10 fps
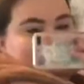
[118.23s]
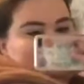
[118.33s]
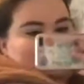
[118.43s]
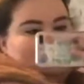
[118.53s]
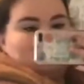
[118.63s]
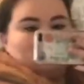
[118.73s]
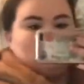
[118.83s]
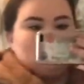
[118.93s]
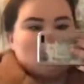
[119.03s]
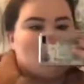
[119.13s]
a cute
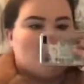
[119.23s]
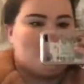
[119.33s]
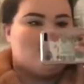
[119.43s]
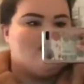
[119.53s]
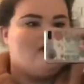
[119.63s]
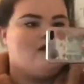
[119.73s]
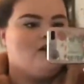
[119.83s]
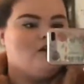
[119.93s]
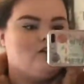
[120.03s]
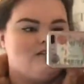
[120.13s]
colour as well, like a
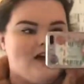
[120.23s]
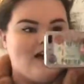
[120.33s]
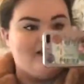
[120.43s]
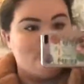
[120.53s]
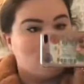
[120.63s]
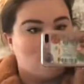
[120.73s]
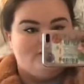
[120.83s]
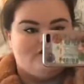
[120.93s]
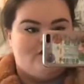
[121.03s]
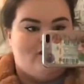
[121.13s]
tanny colour,
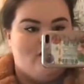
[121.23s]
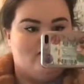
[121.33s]
which I don't own